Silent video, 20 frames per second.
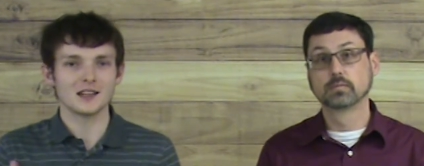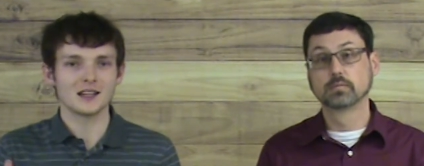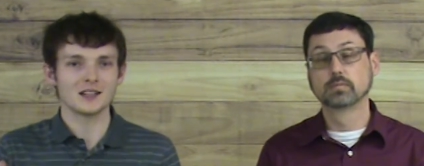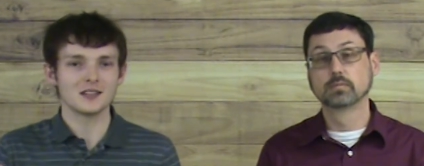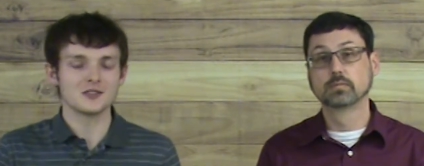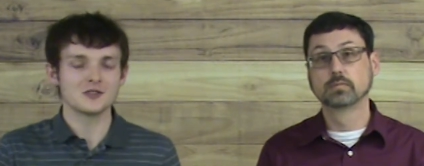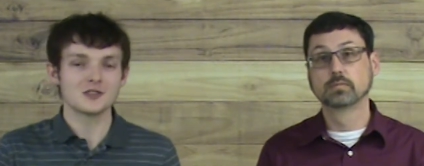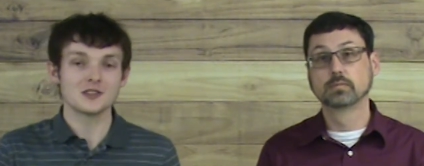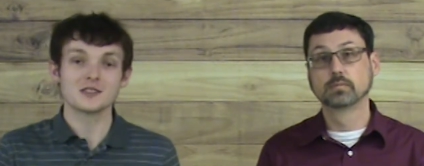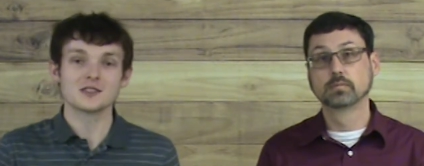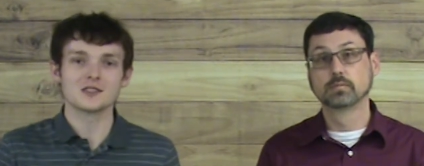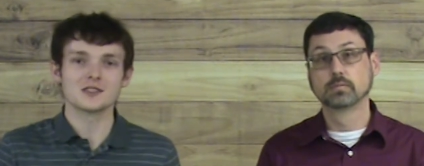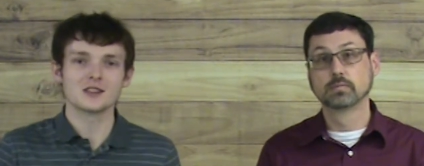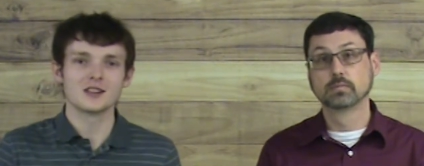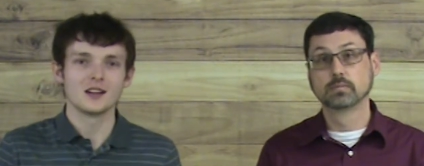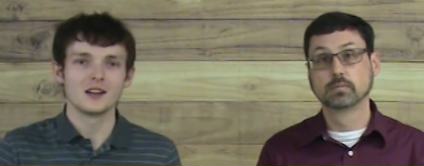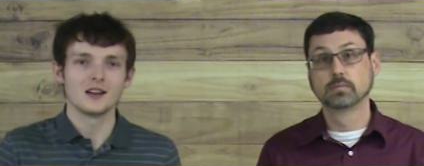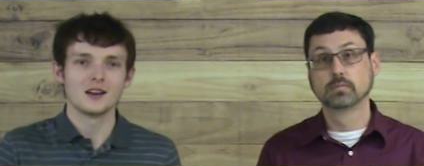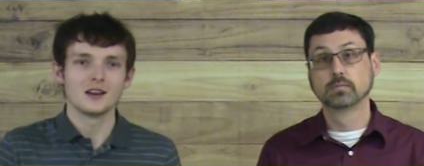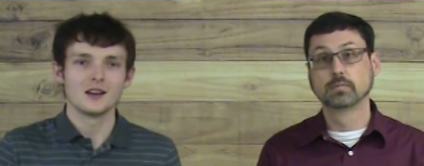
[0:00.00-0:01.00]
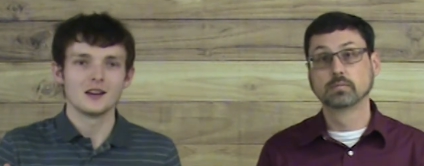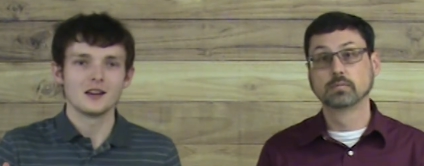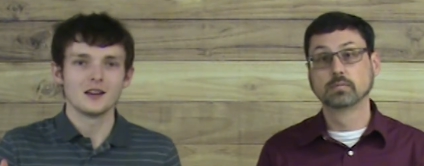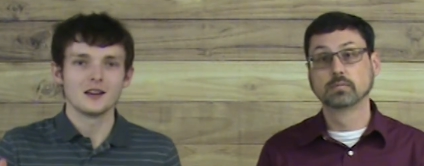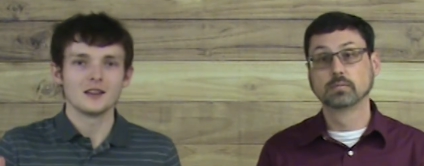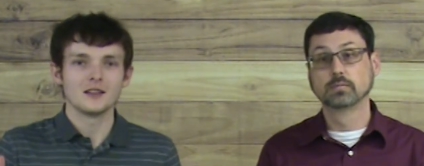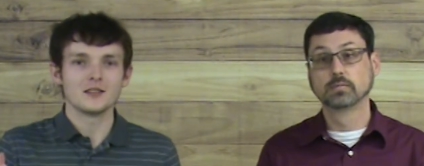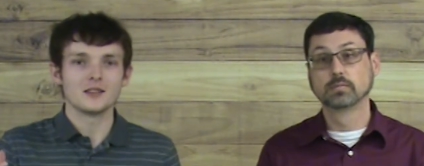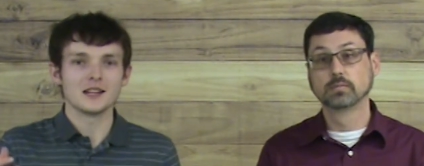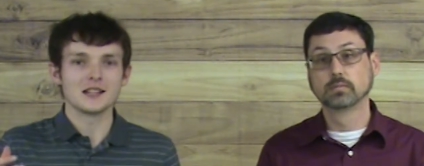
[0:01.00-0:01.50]
Speaker 1: They just
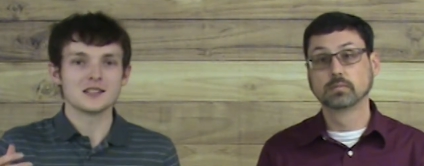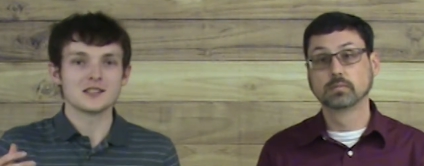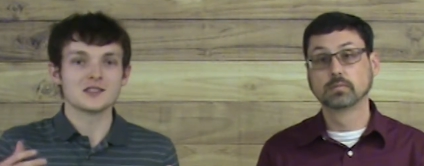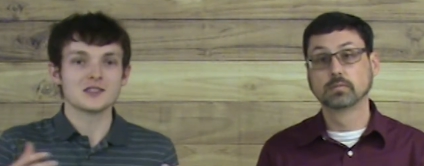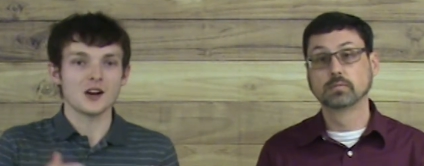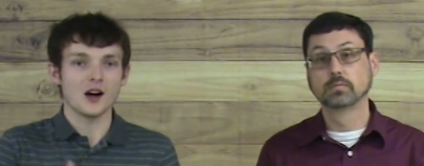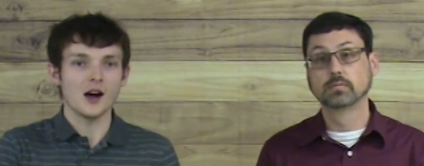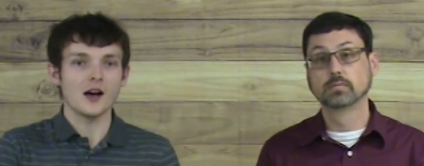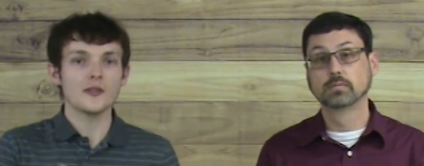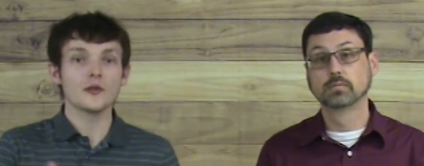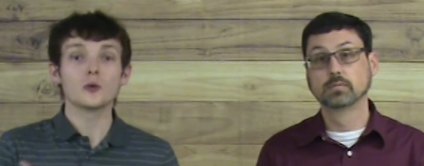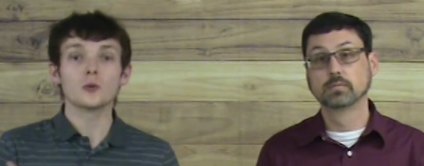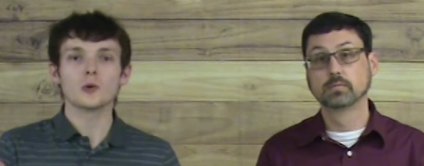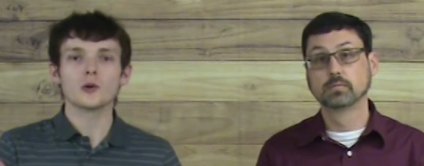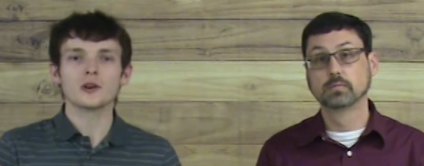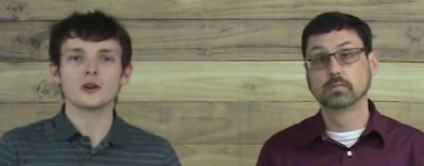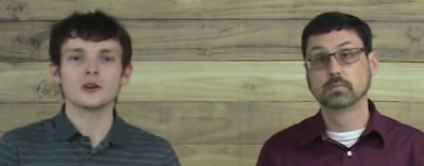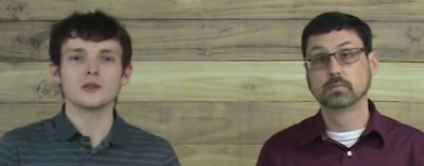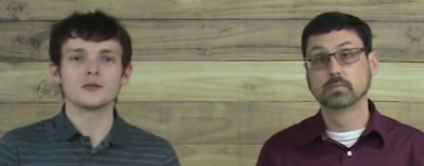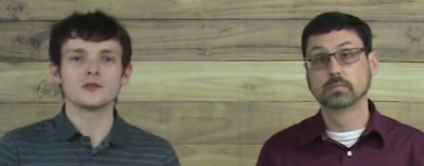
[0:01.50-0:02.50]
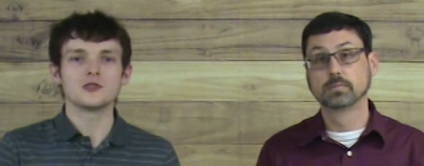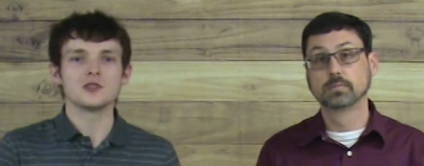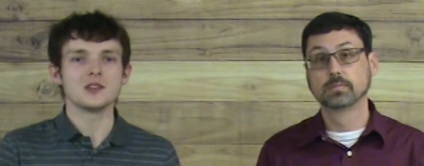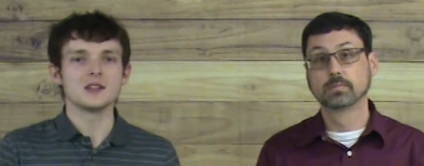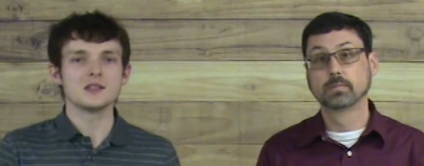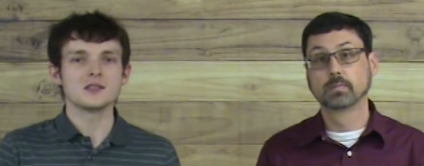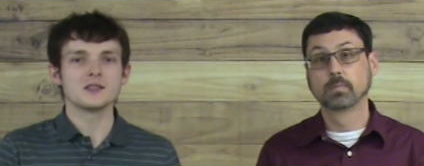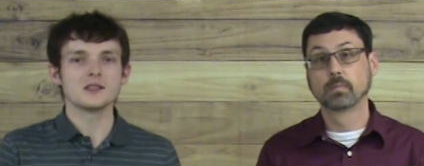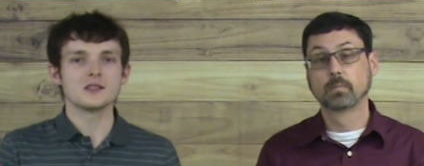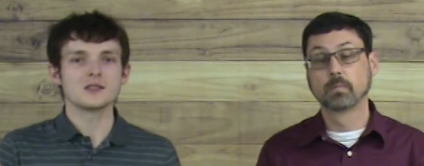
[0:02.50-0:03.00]
they saw the work of
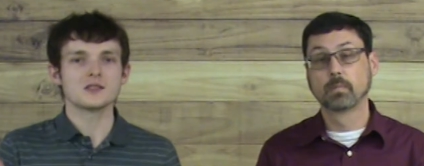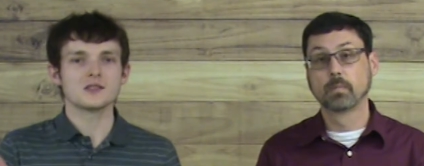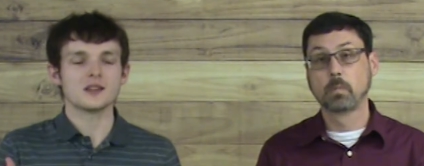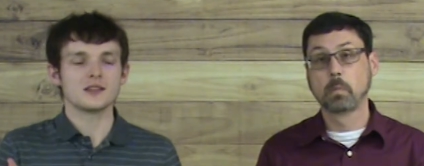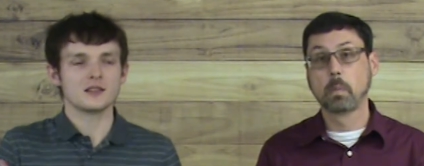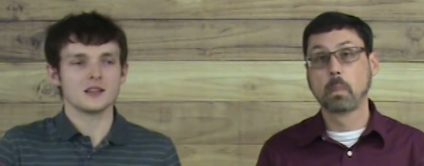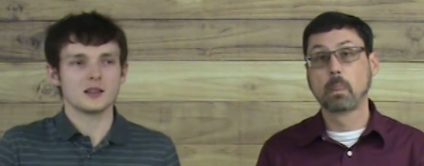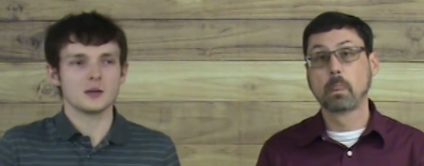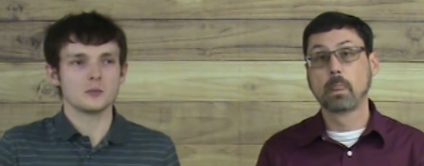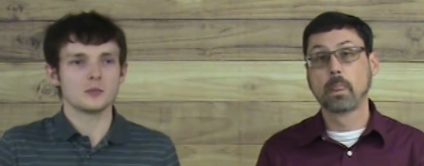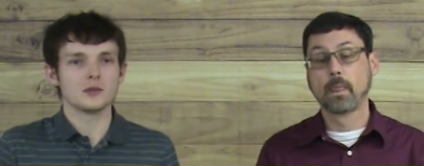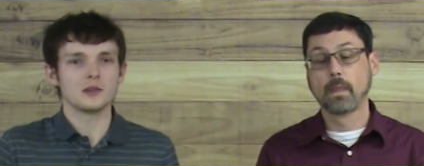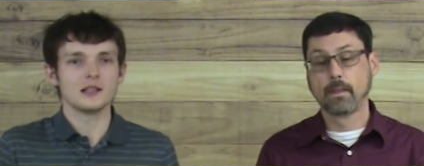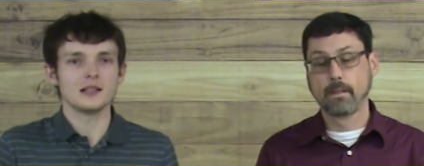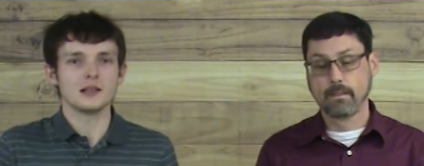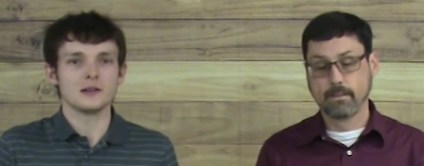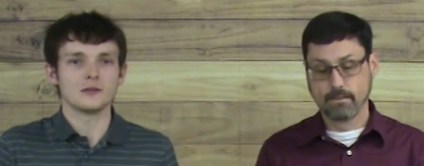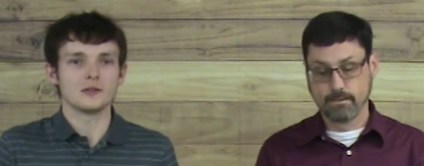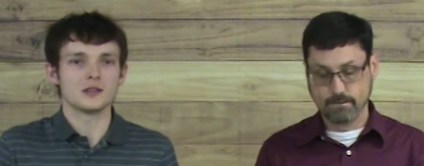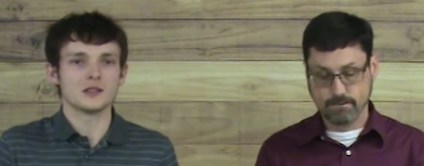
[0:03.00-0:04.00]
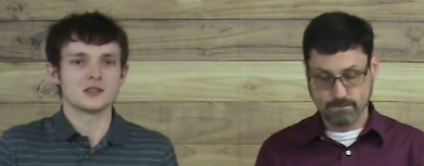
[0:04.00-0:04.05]
Jesus and they believed.